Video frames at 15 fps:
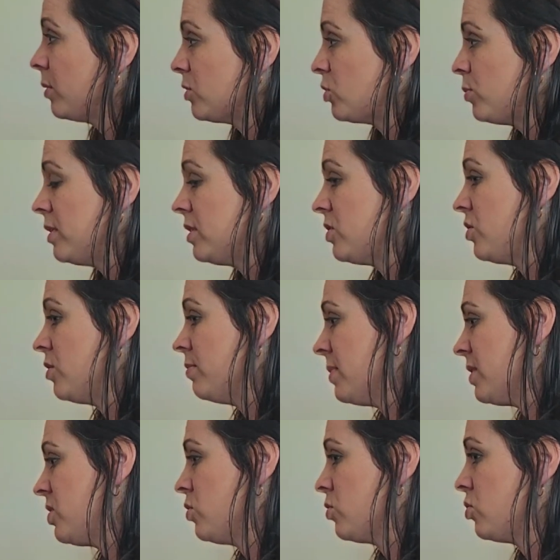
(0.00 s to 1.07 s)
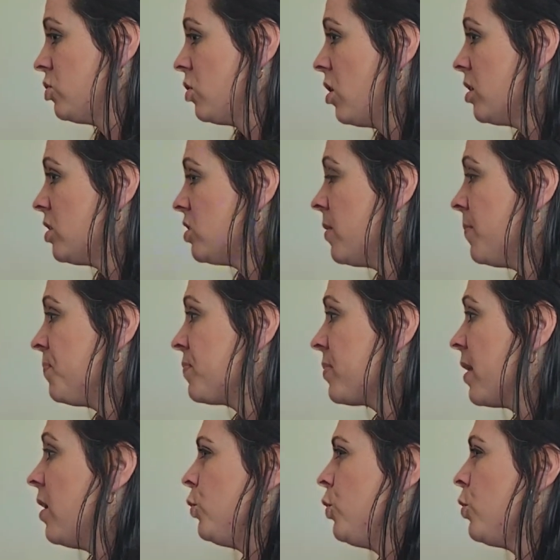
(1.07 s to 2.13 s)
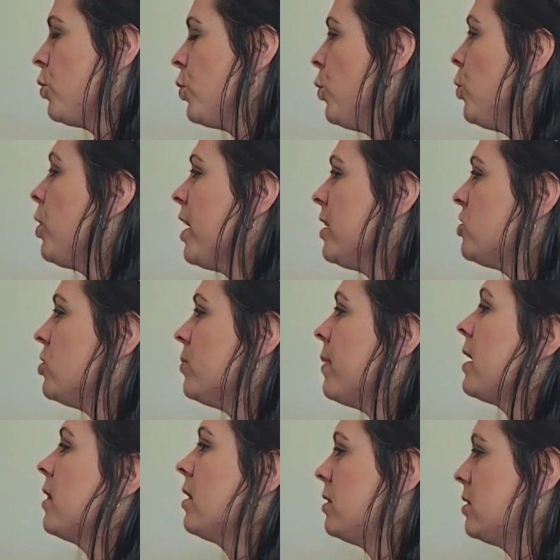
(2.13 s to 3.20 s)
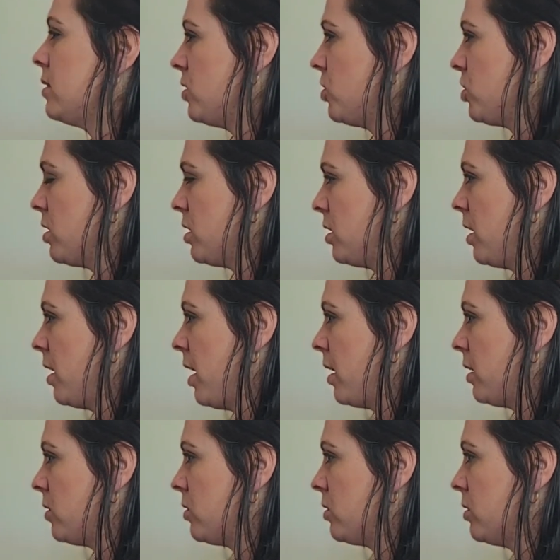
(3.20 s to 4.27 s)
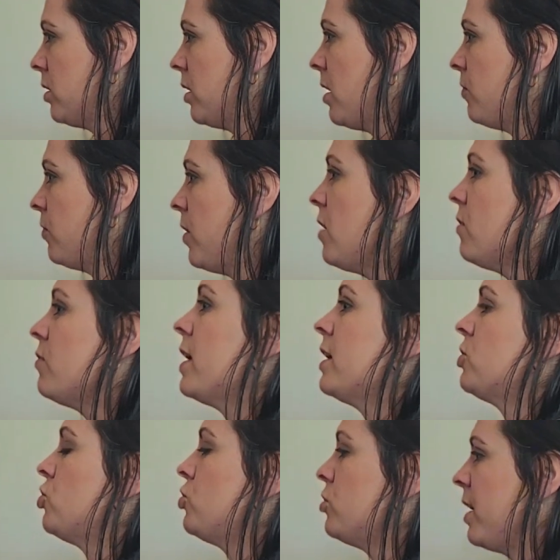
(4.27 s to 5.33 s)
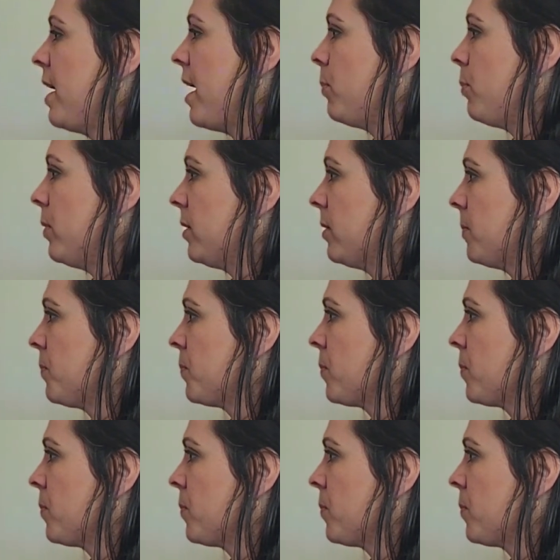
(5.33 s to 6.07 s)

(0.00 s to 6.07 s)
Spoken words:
which means you miss your chance. Who gets to make the decision in the end, if that should happen?